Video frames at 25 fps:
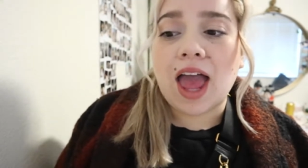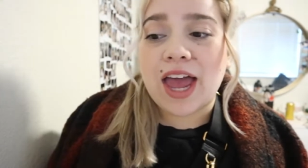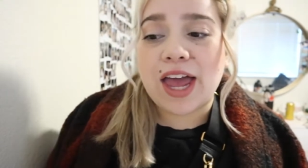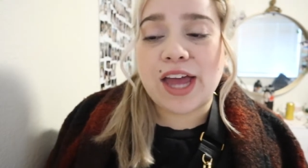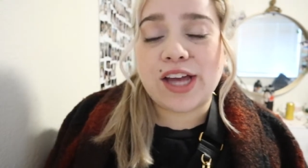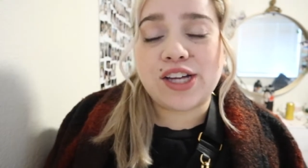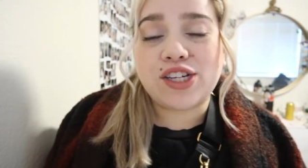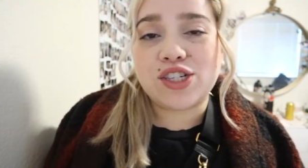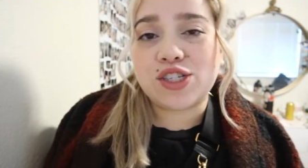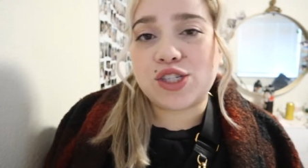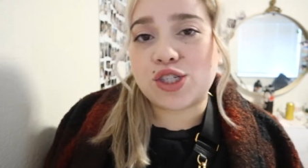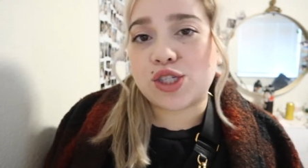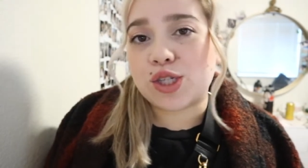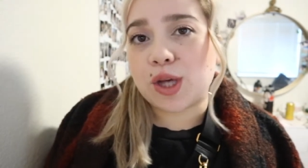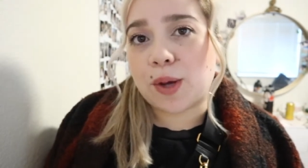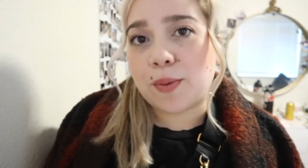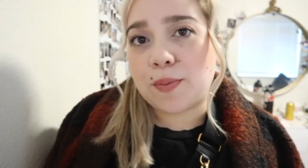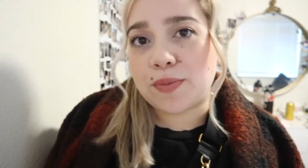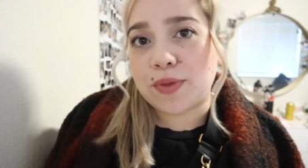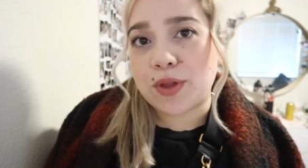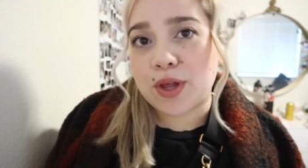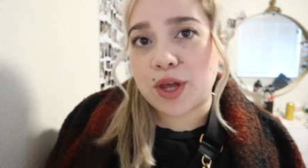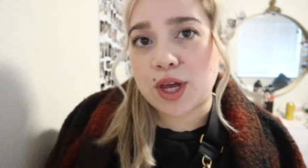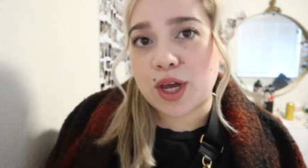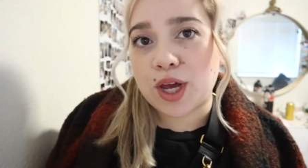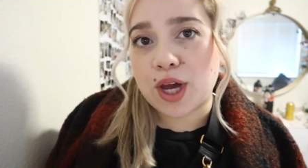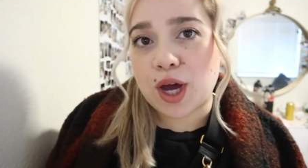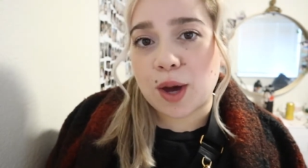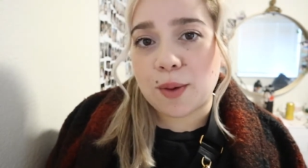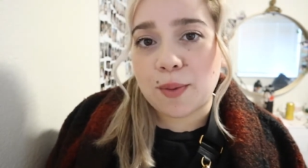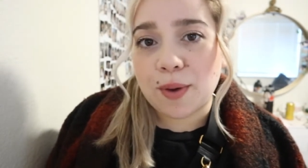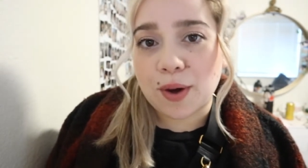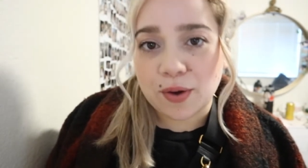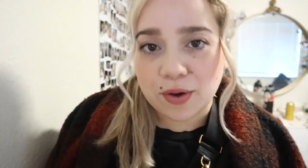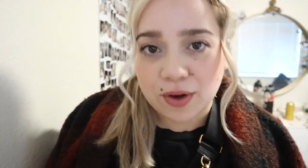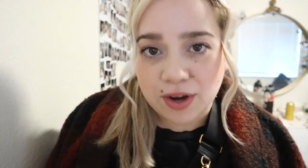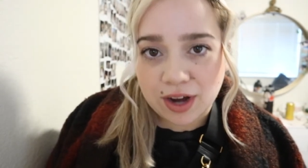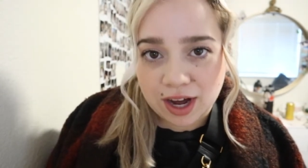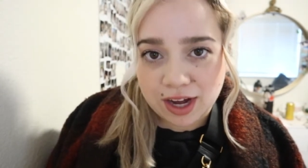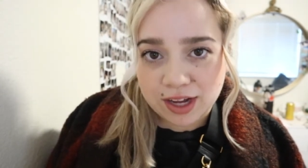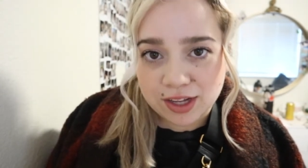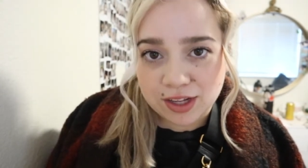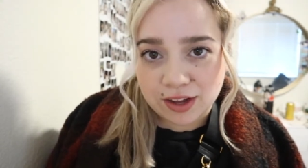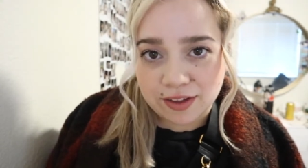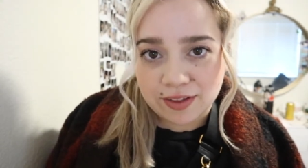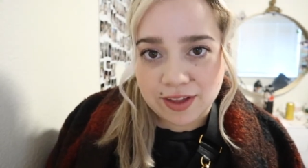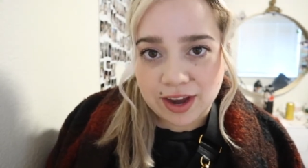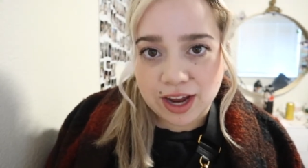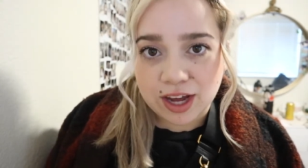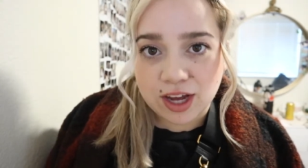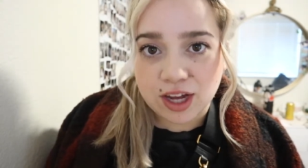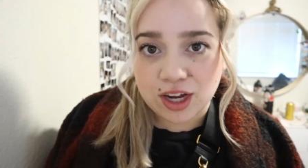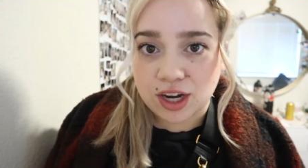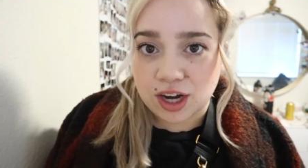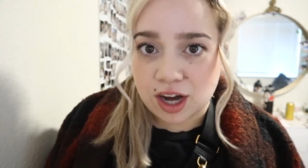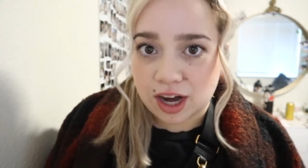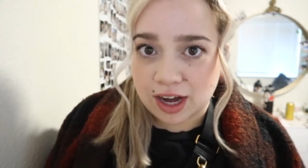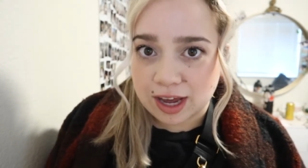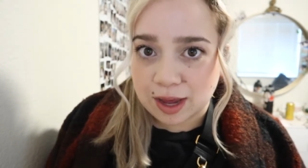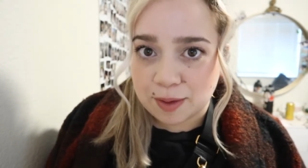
it's just something about nylon that i could not